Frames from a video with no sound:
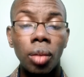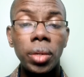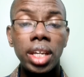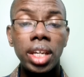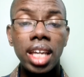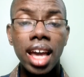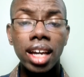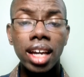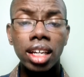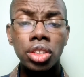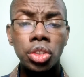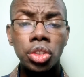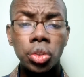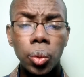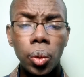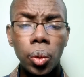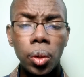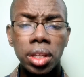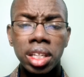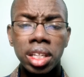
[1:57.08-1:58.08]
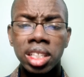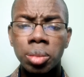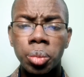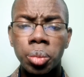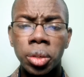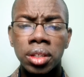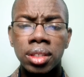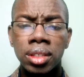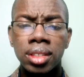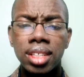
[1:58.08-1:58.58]
We can't control this
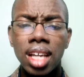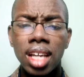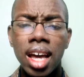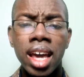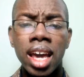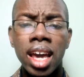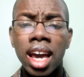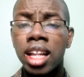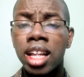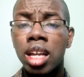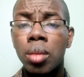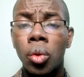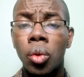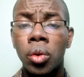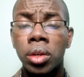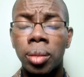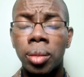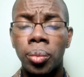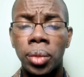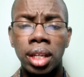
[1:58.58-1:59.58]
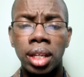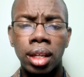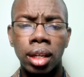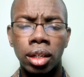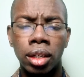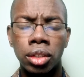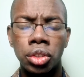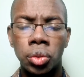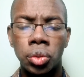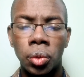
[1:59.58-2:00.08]
per se any more than we
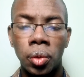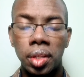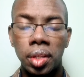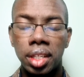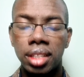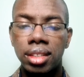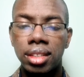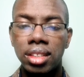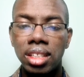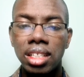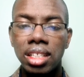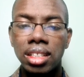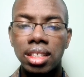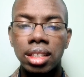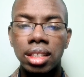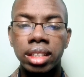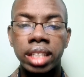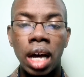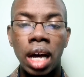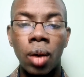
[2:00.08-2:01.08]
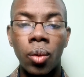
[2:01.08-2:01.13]
can control the seasons.